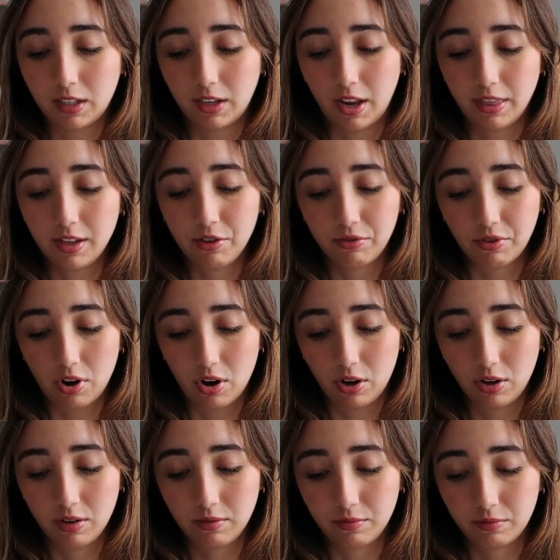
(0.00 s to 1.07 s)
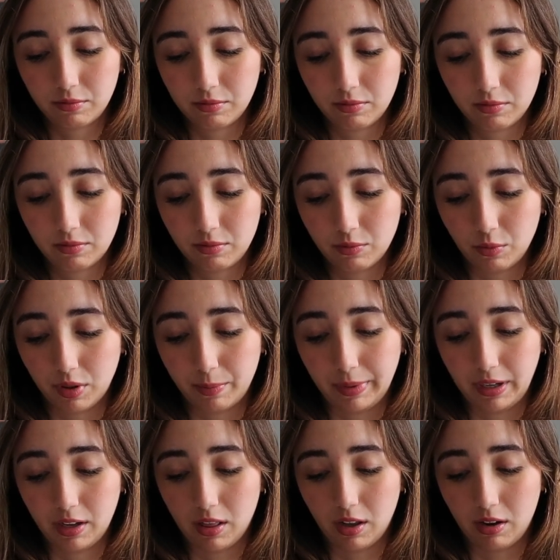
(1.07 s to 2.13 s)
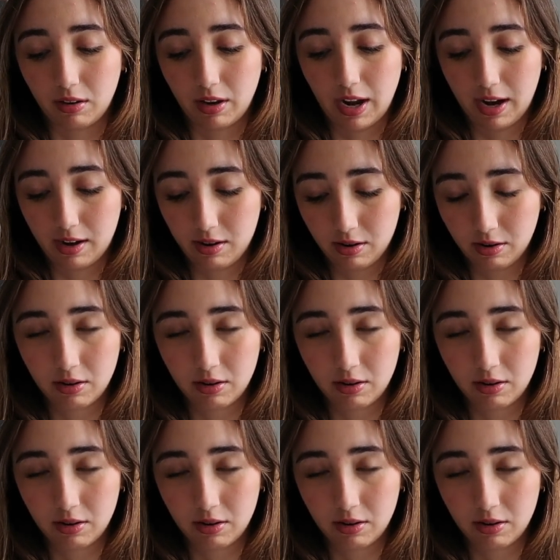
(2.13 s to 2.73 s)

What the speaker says: Nothing wrong with being a little lad.